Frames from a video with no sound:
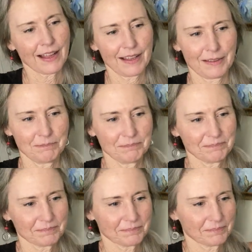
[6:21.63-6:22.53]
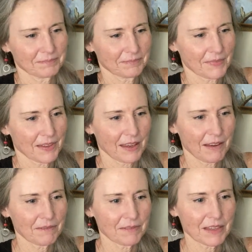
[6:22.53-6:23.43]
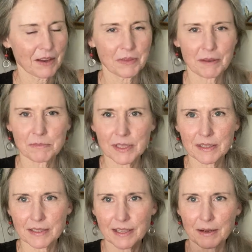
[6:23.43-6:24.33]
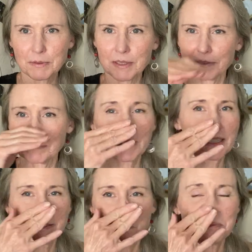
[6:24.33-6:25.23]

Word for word: I've known them since they were like